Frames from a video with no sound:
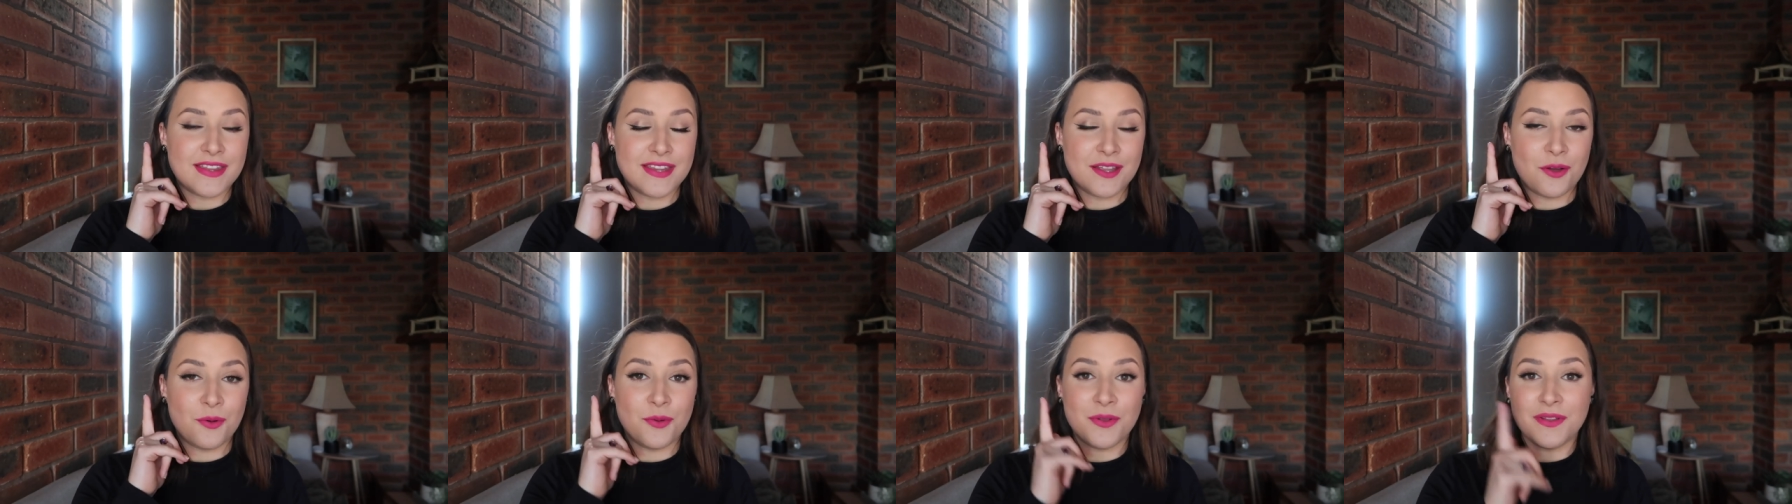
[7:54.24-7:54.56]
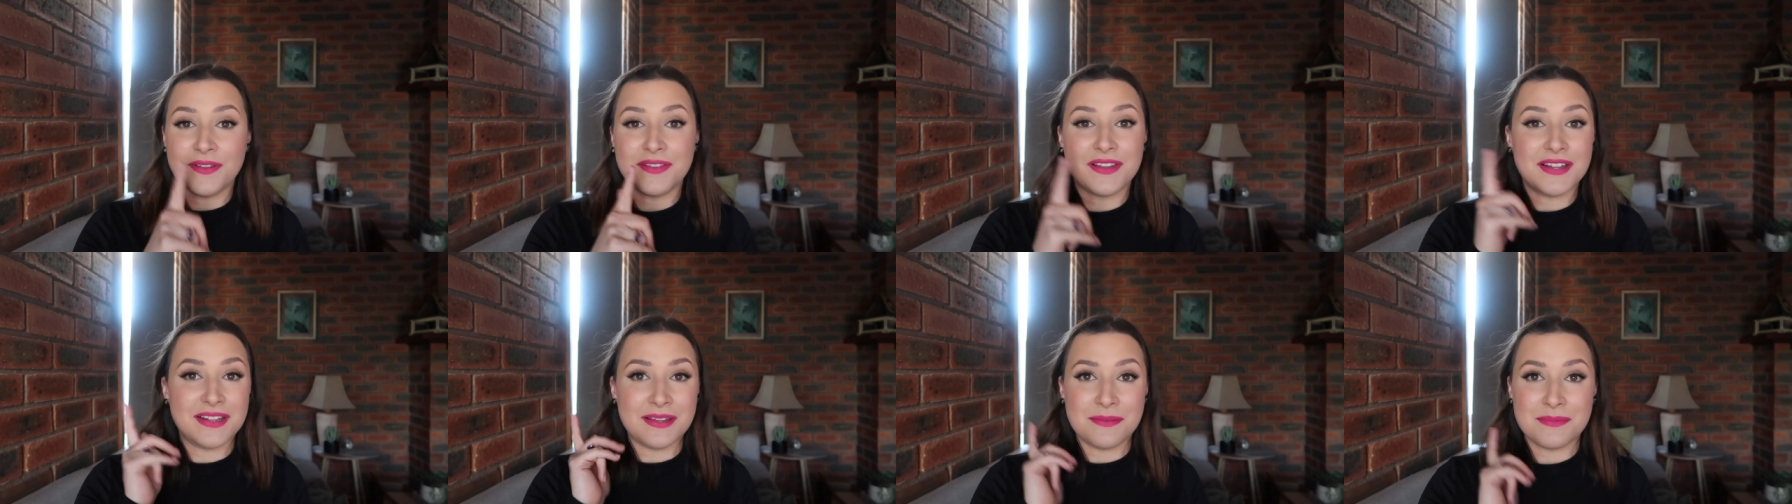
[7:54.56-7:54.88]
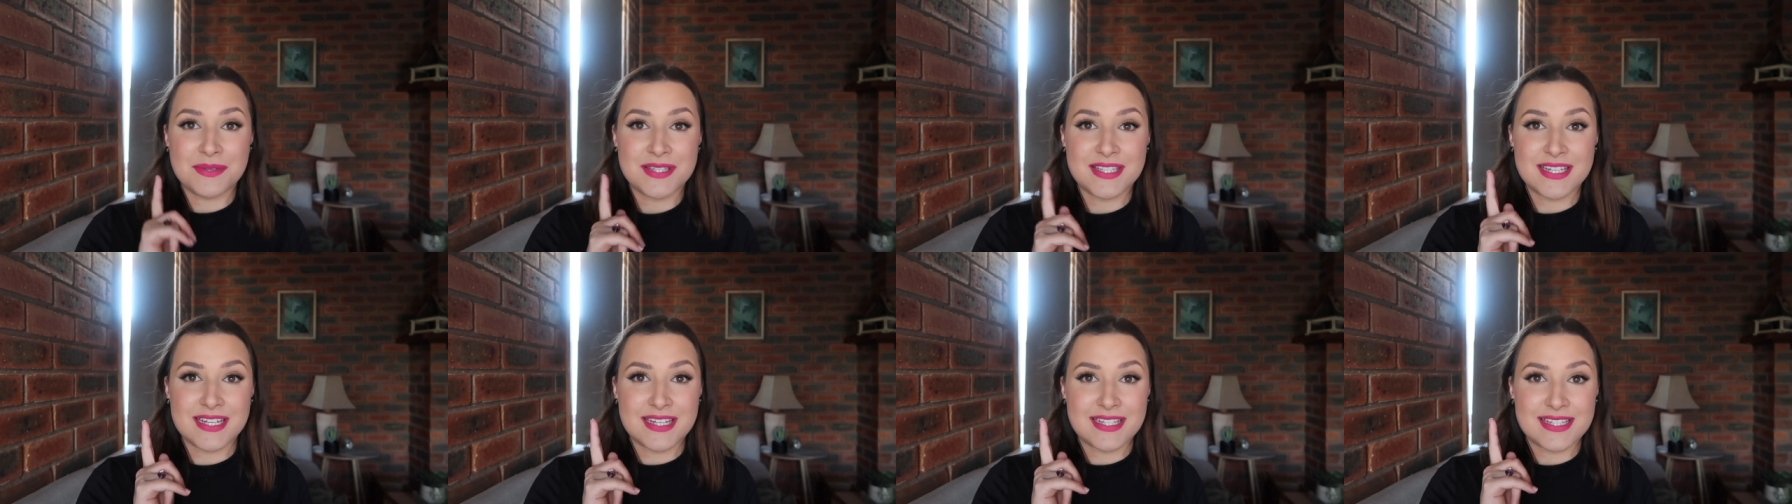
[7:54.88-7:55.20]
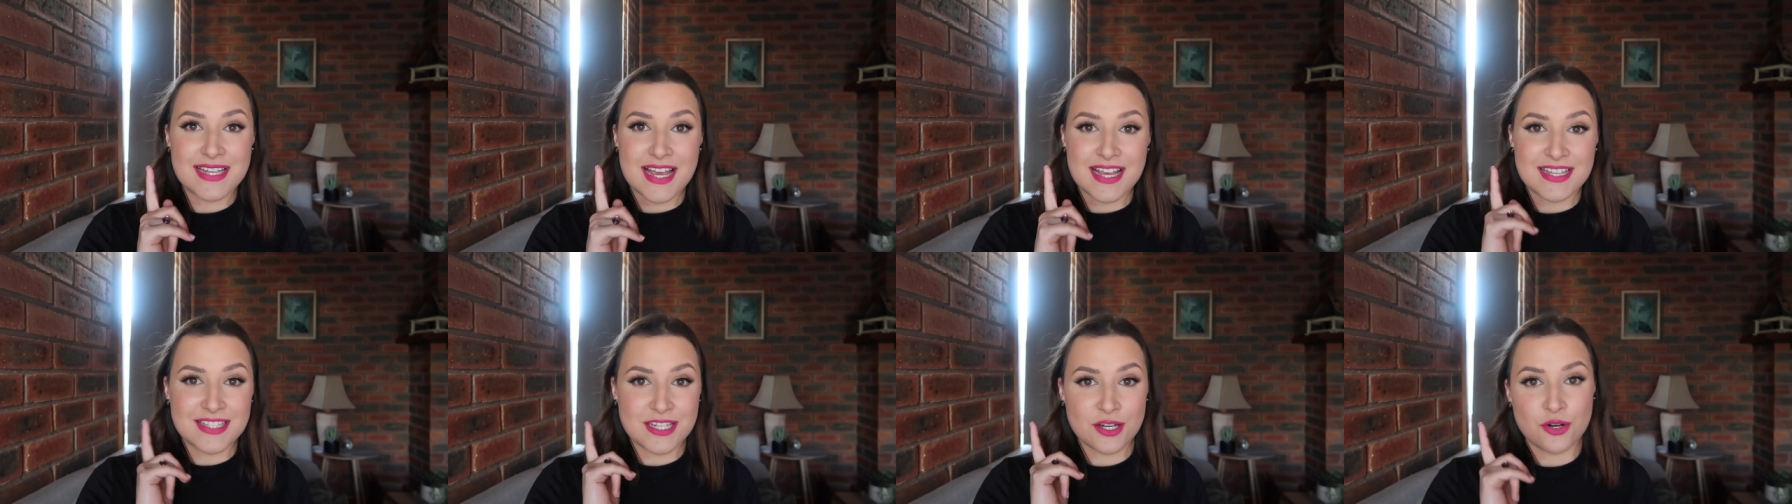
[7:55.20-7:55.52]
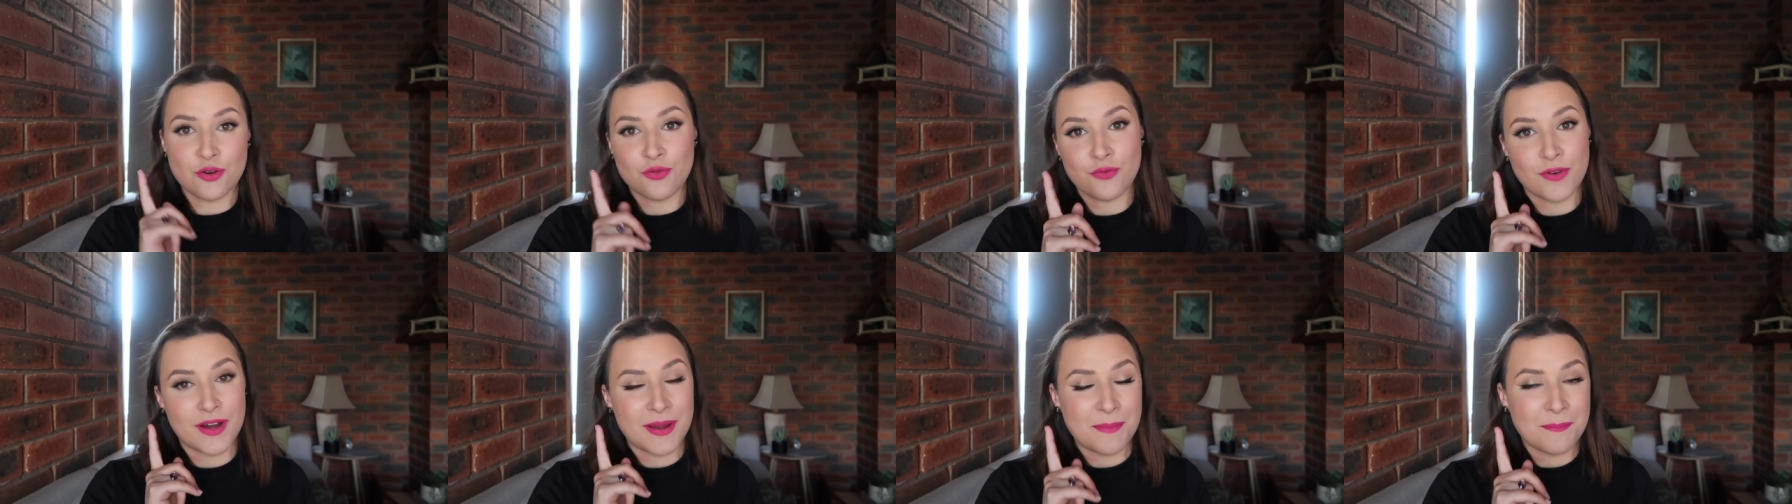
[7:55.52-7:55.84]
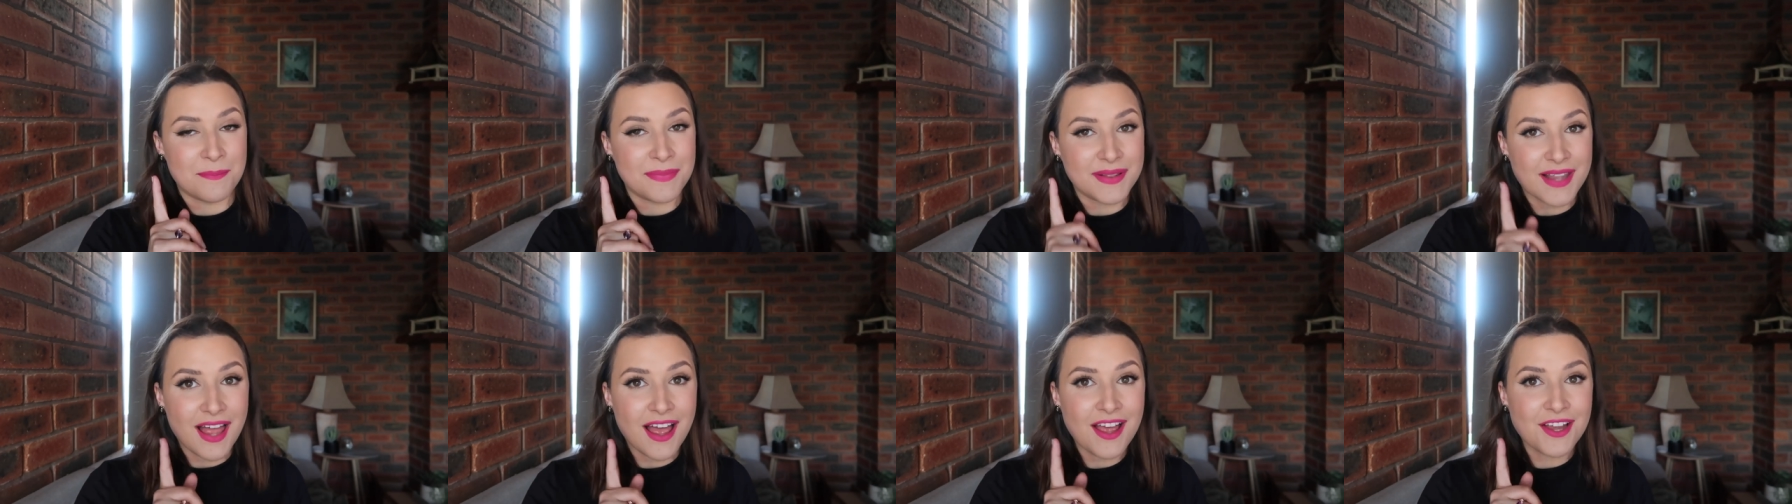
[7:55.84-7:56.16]
all of the lipsticks as a
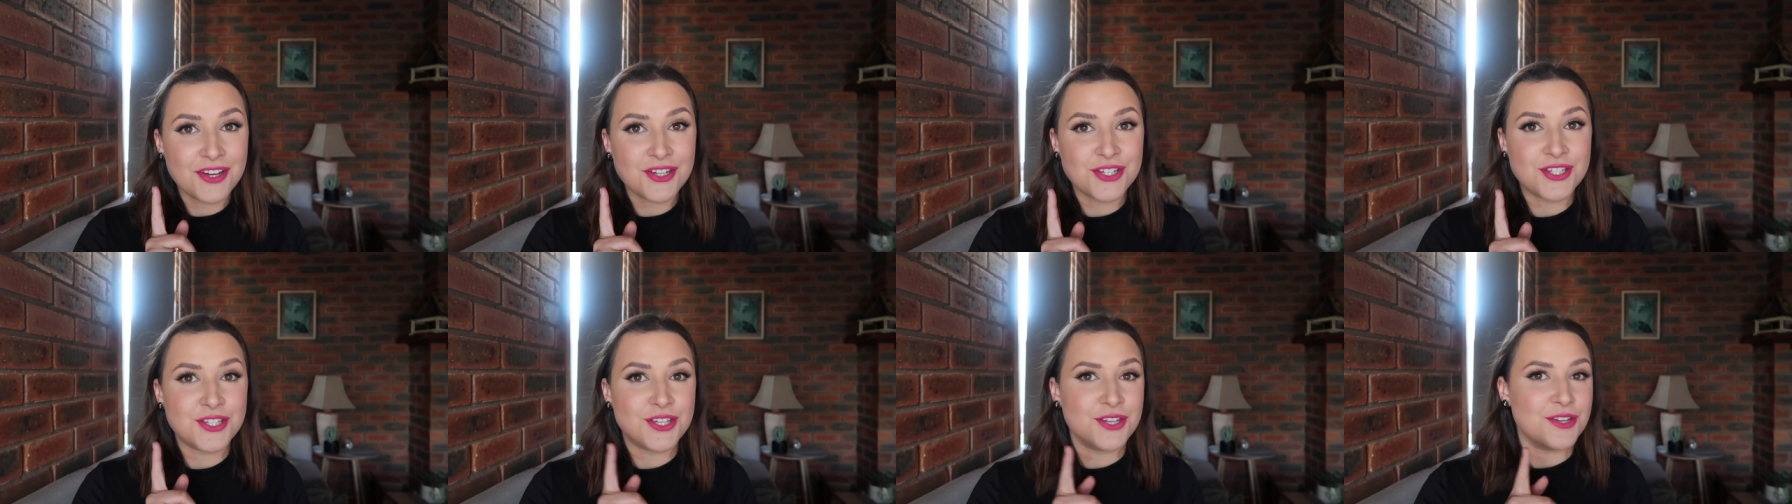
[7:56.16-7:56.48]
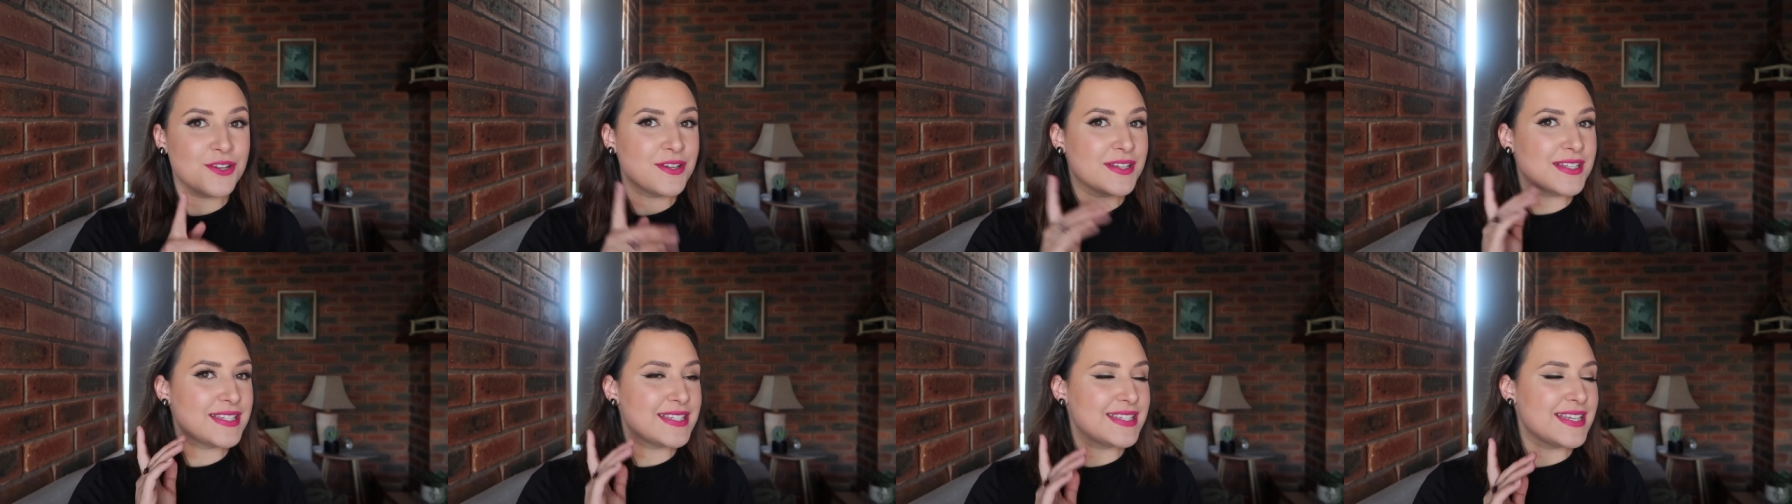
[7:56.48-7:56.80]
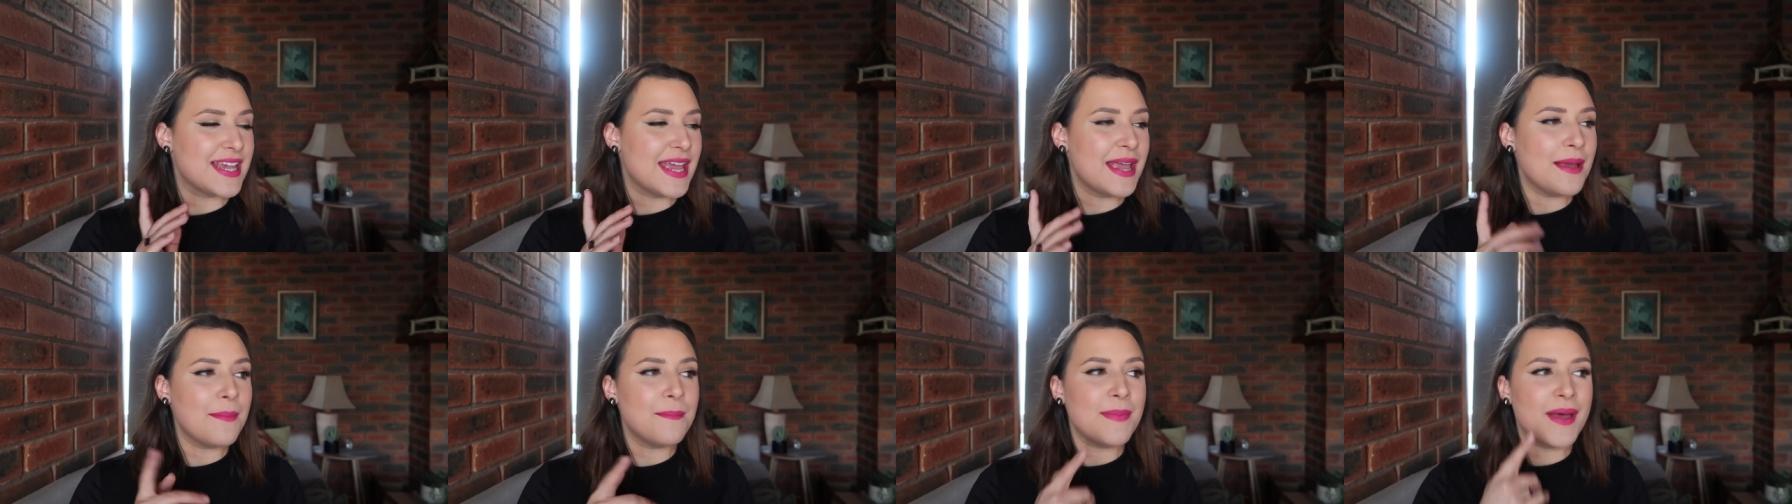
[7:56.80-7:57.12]
cream blush, so you could see,